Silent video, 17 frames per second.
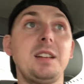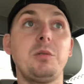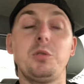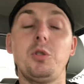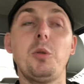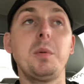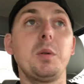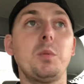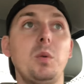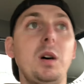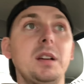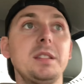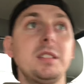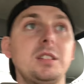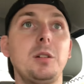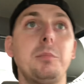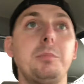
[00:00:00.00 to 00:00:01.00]
Well, nobody was
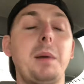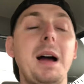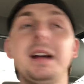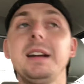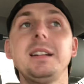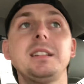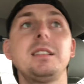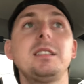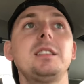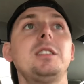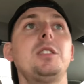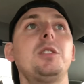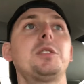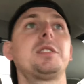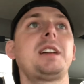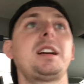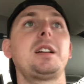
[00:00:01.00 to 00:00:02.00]
until Biden,
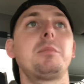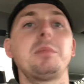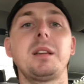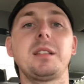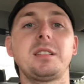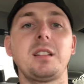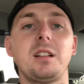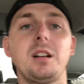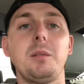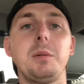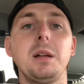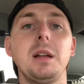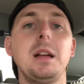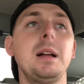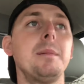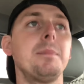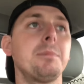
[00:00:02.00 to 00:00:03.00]
decided to mess that up.
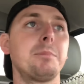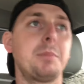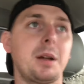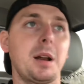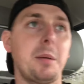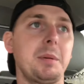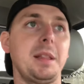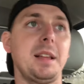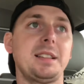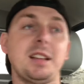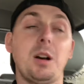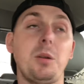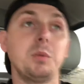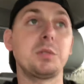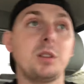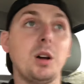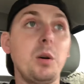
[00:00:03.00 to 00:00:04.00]
But I mean, that's how it
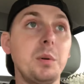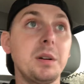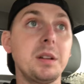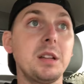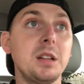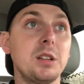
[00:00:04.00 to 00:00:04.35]
was going.